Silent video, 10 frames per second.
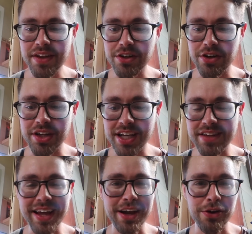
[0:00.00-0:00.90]
then you're gonna
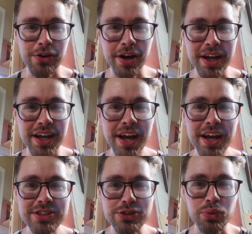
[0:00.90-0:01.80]
get that great
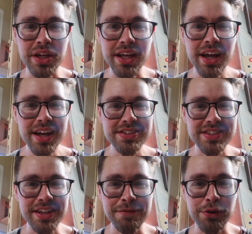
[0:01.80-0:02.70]
sweet
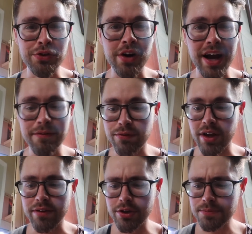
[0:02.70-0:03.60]
seafood crab
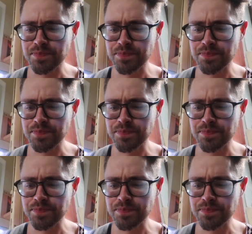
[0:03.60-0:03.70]
flavor.